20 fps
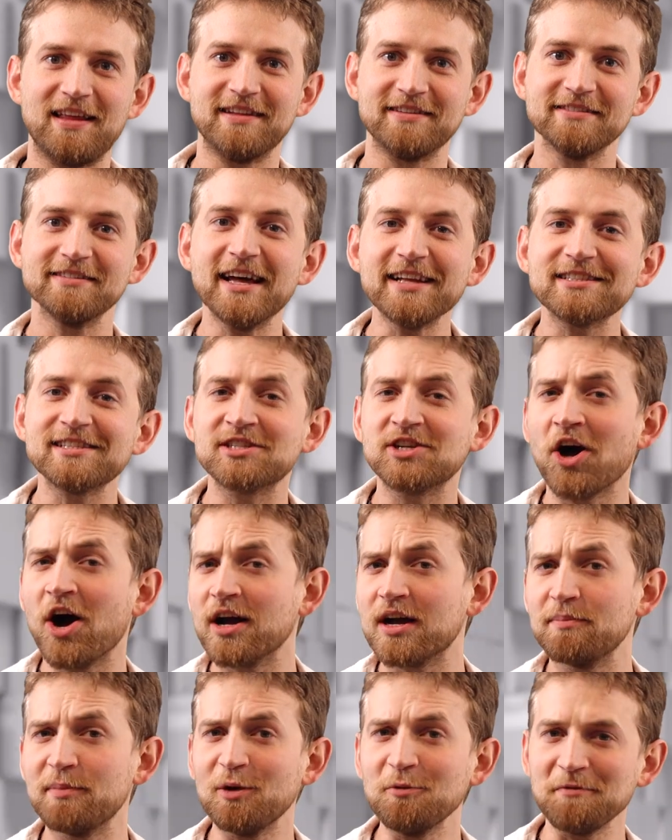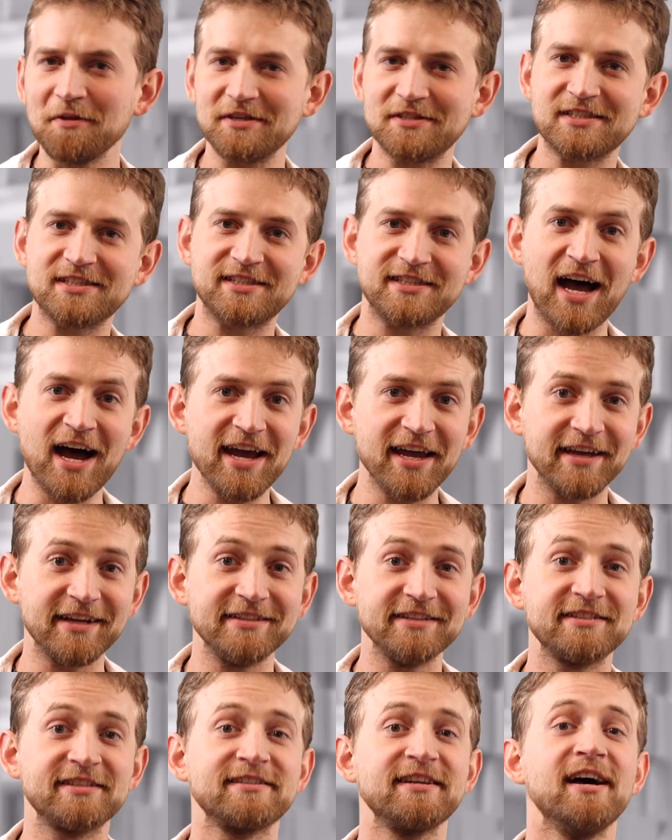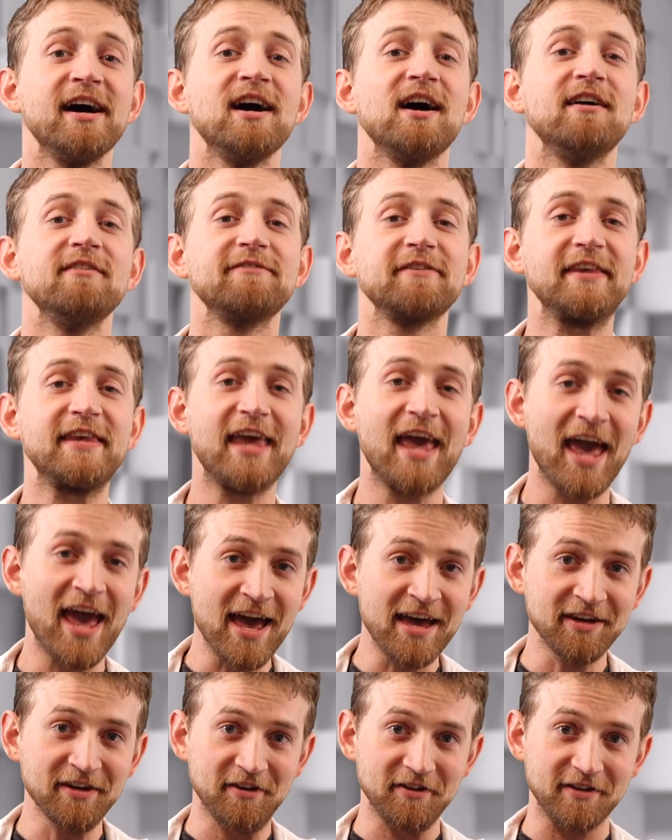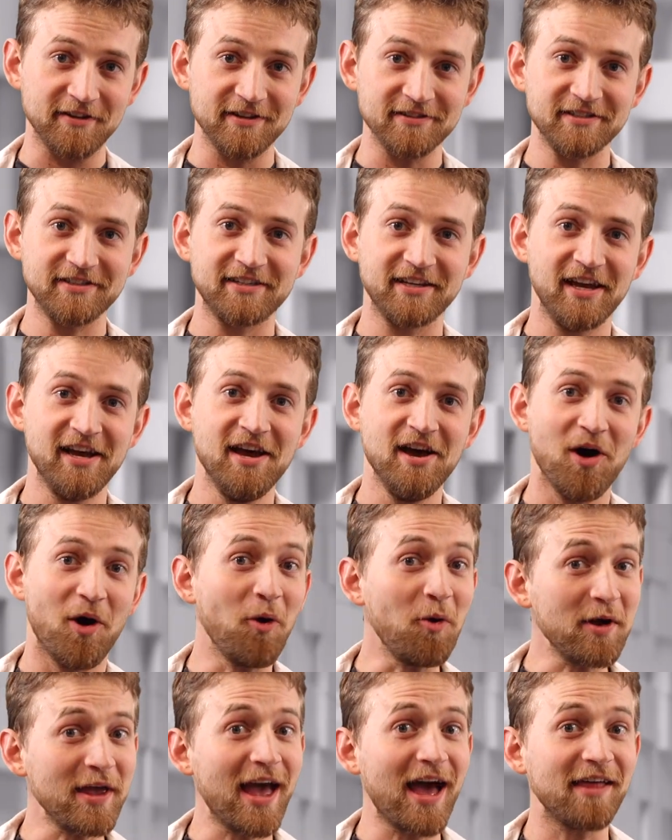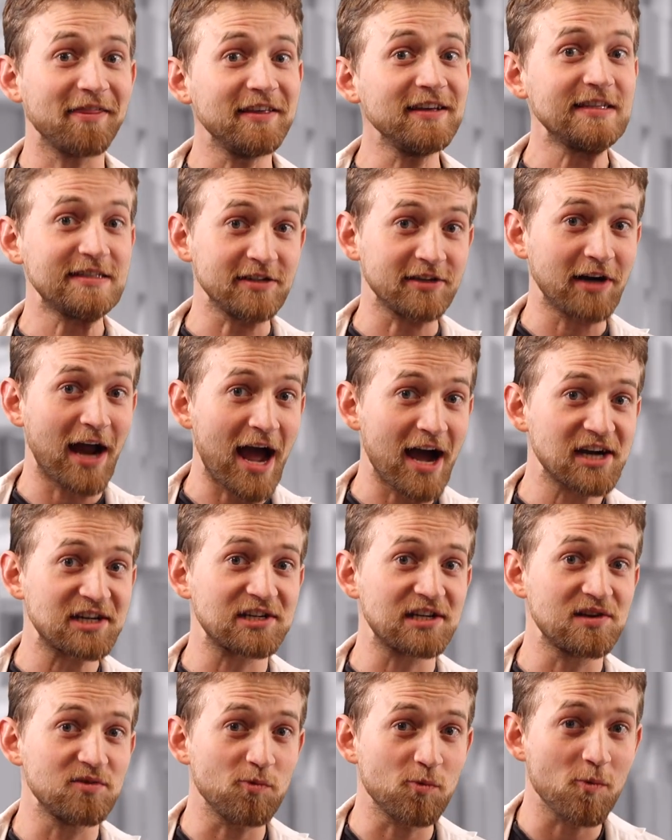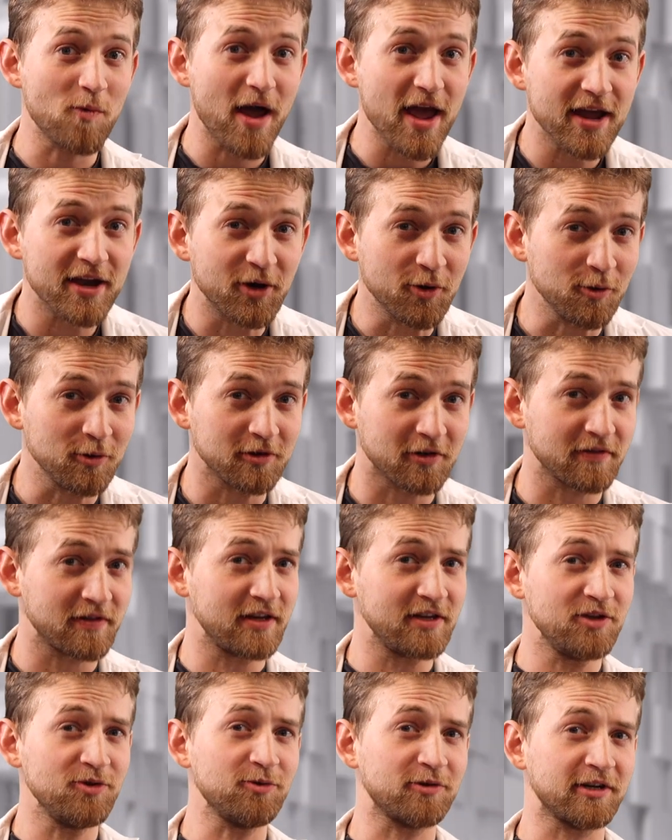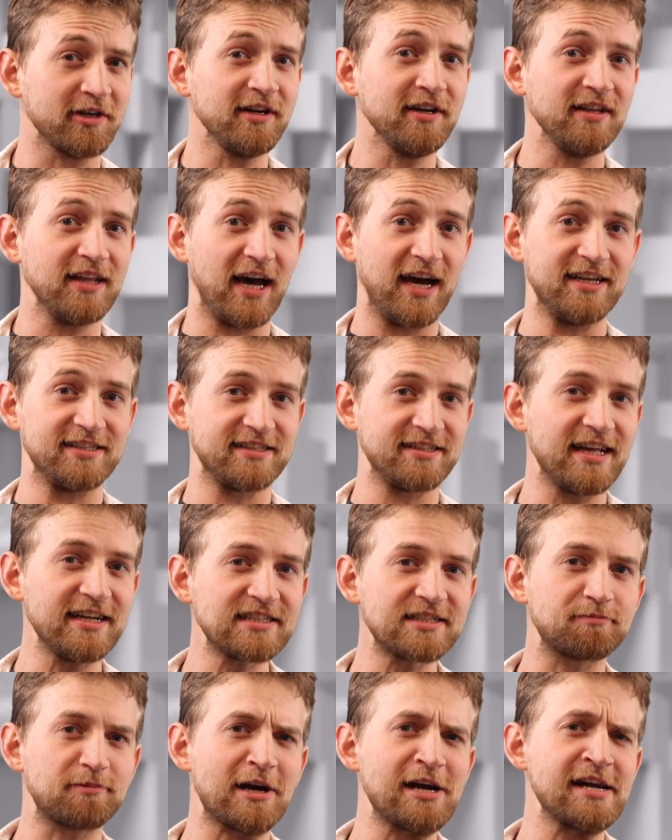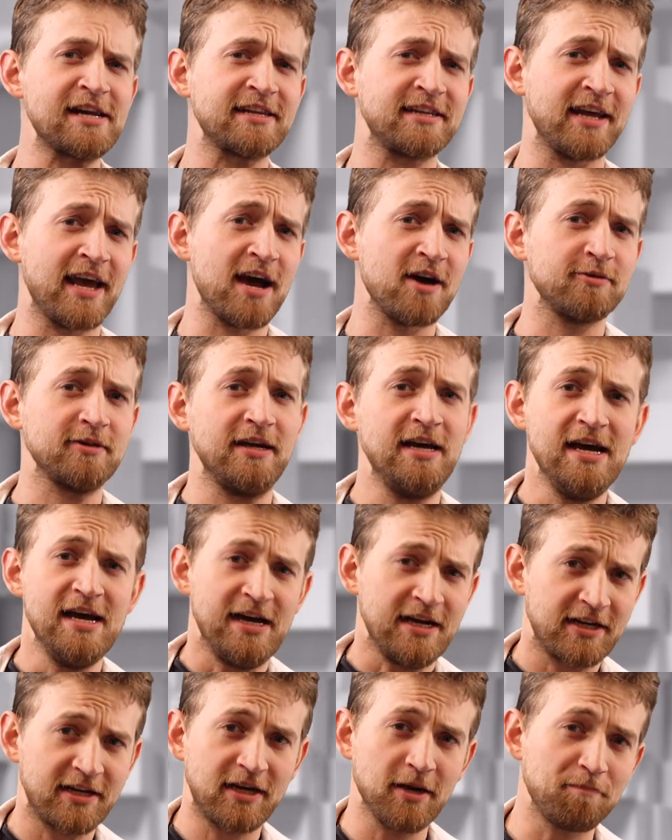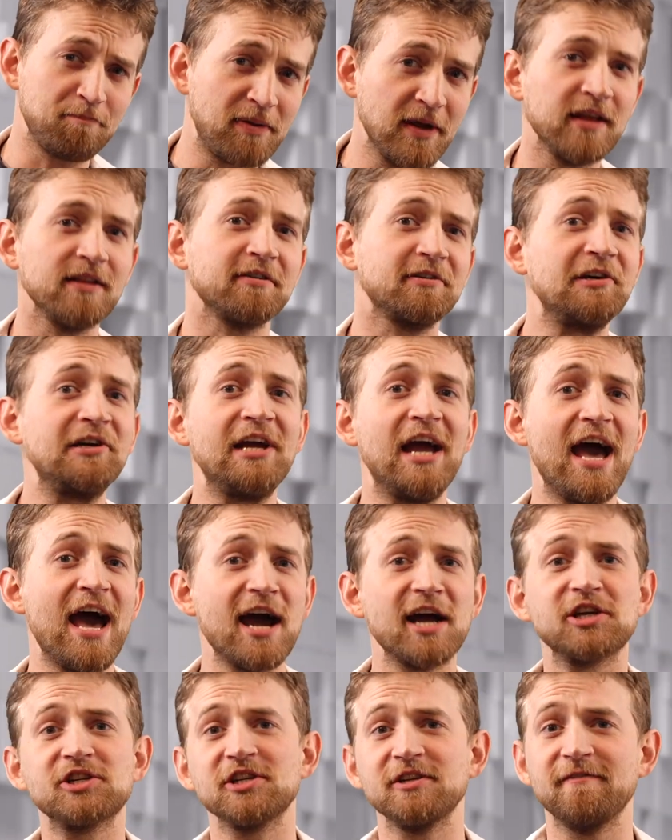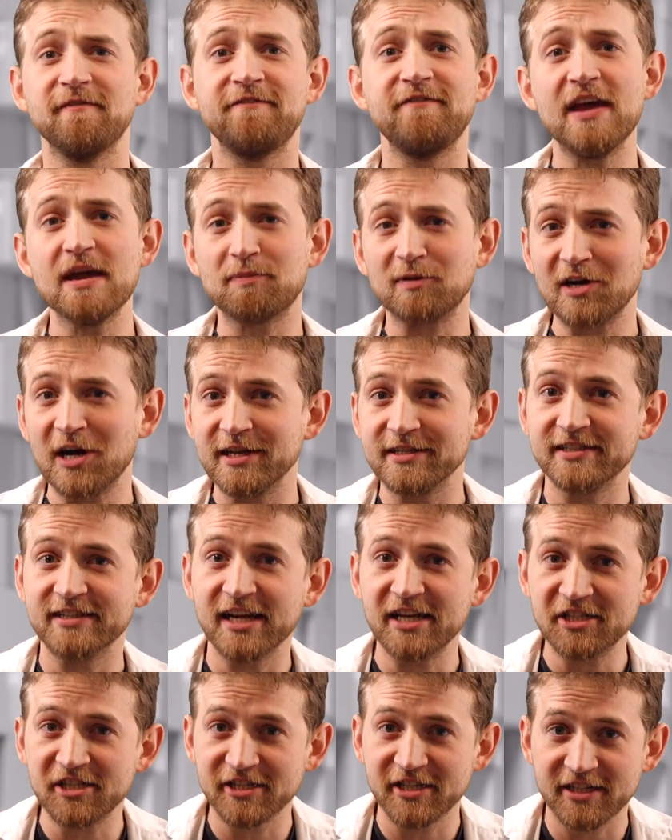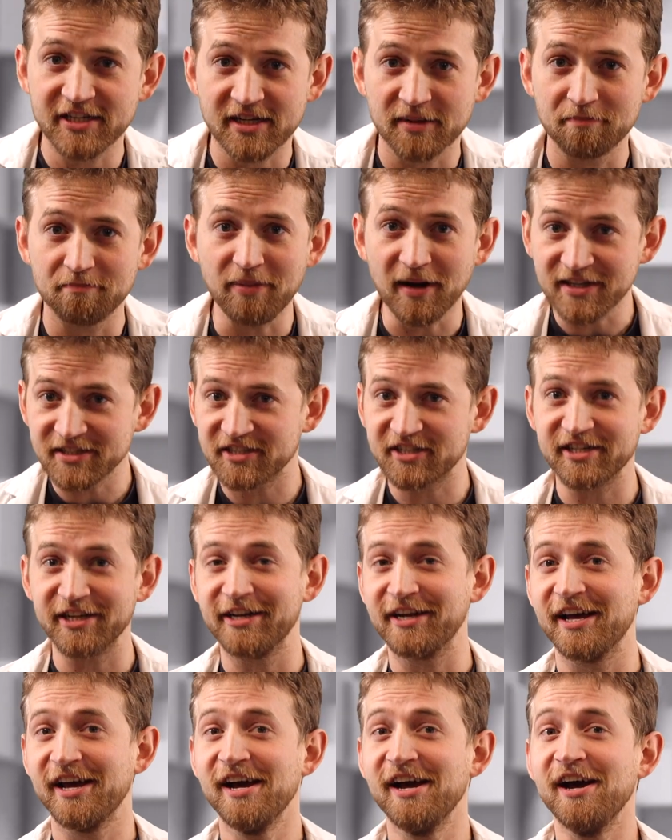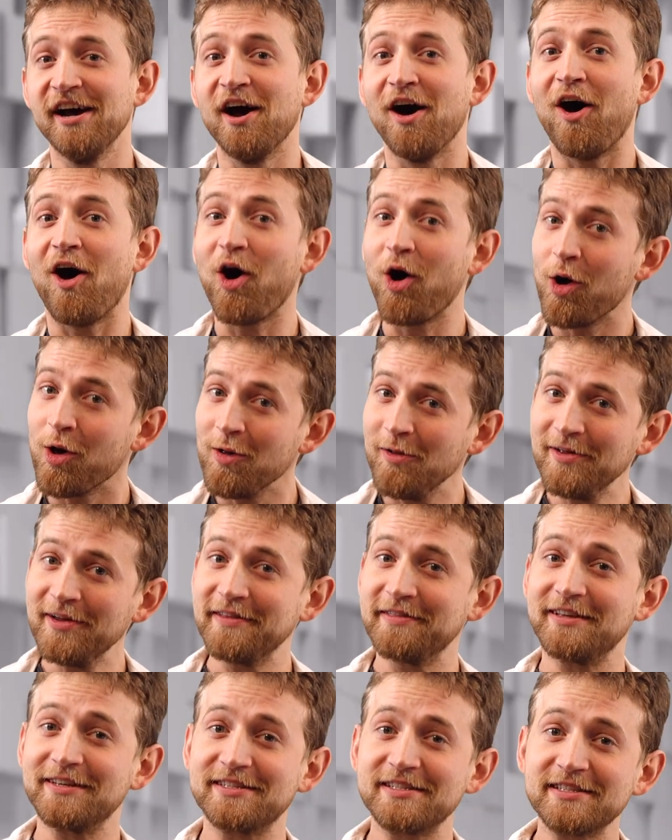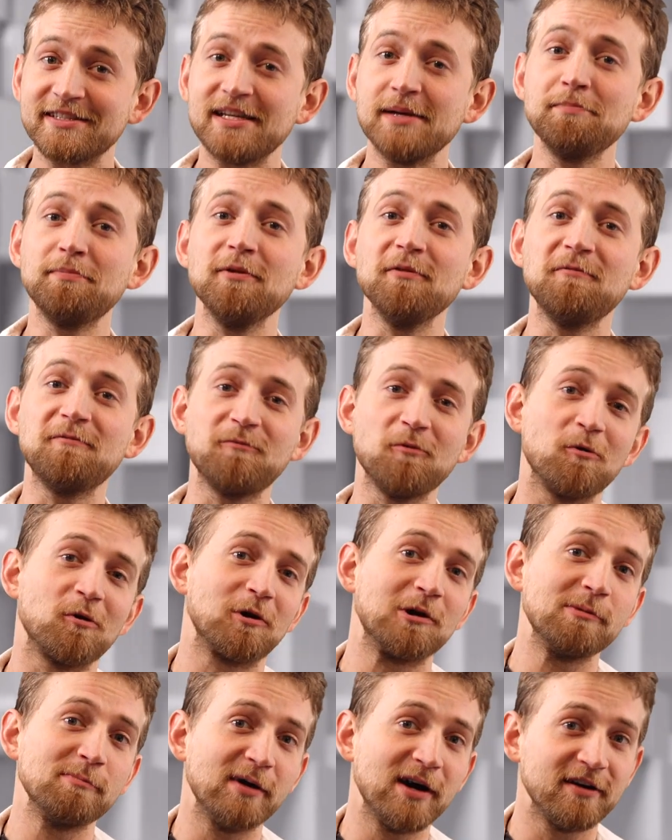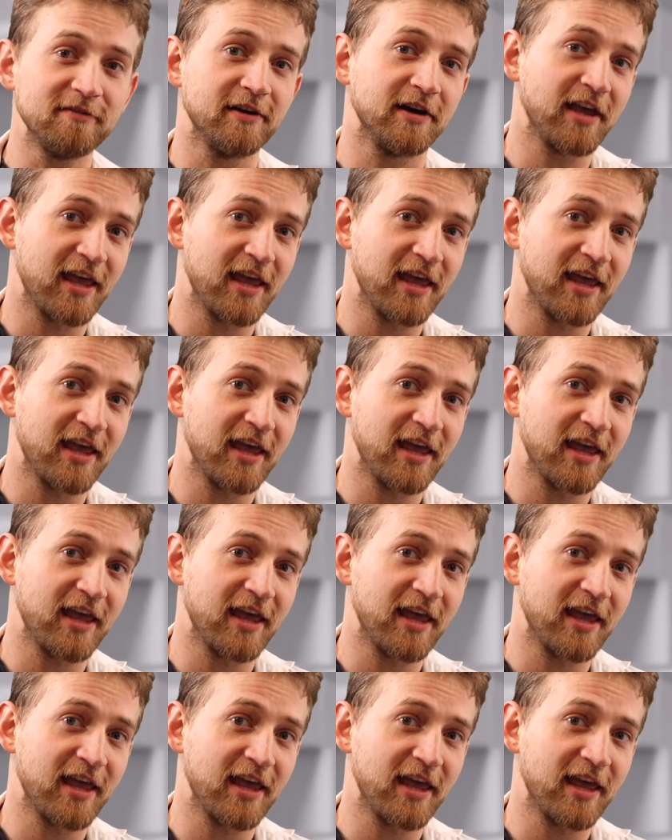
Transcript: let's talk about the science of candles. Oh yeah, these are actually way cooler than you realize. Let's break down capillary action, vaporization, and combustion all in the simple form of a